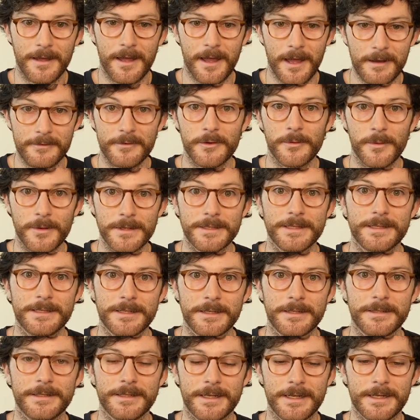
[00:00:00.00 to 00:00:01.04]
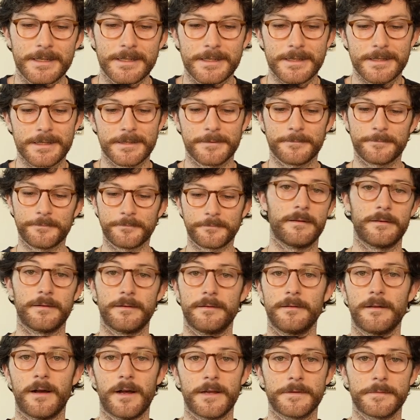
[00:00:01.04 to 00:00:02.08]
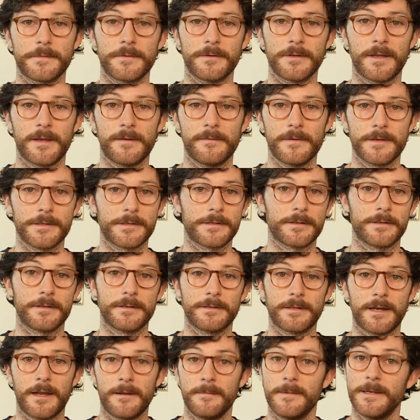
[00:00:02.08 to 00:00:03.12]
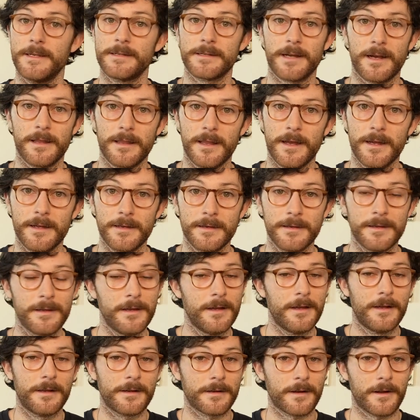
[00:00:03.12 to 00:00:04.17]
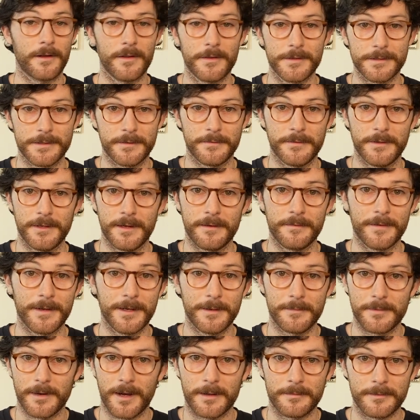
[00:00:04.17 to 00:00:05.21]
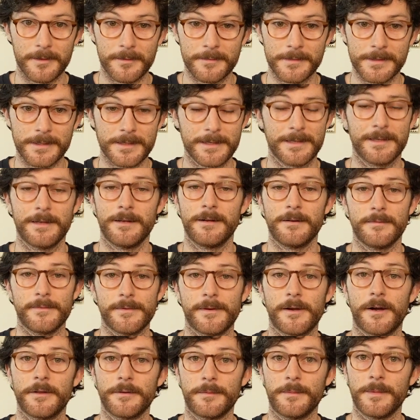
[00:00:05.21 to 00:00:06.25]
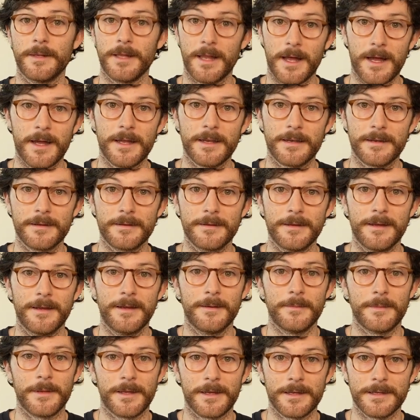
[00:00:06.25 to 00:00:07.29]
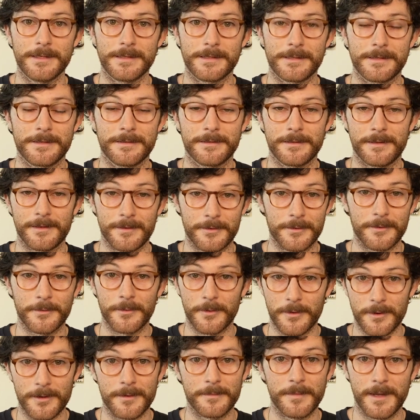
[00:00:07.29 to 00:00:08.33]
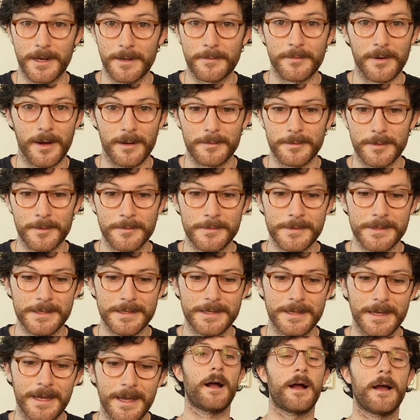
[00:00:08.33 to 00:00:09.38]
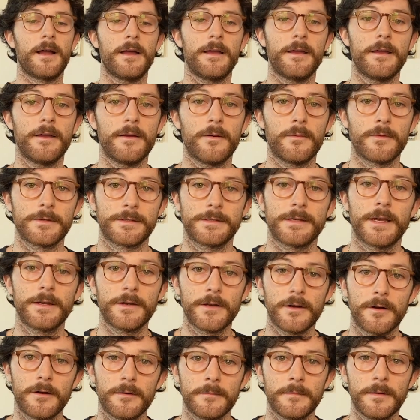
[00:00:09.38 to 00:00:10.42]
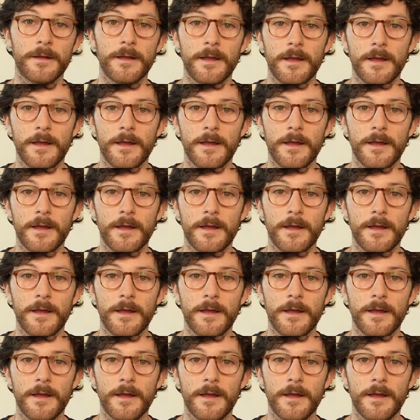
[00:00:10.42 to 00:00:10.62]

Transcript: everyone still does. The hospital gave us their diabetes hotline. Call us if you have any problems. We called them a lot because there were many problems. I was sent home.